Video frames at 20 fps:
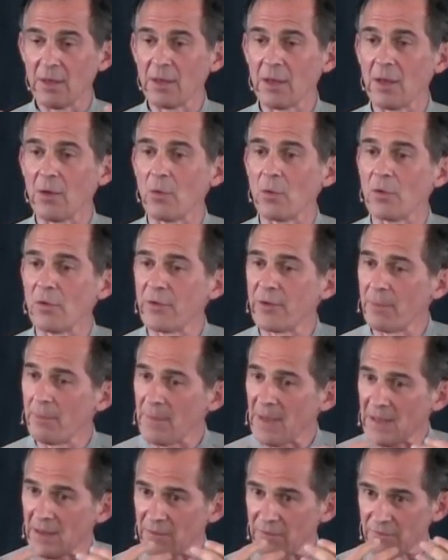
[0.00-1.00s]
in order to
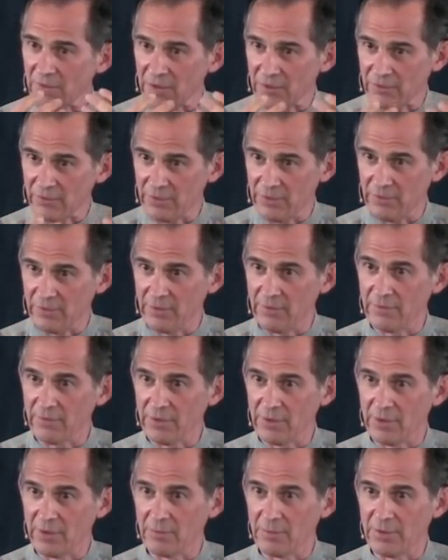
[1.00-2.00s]
manifest its
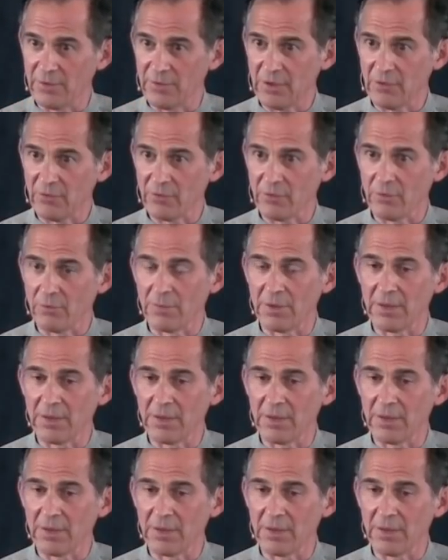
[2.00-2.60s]
infinite potential.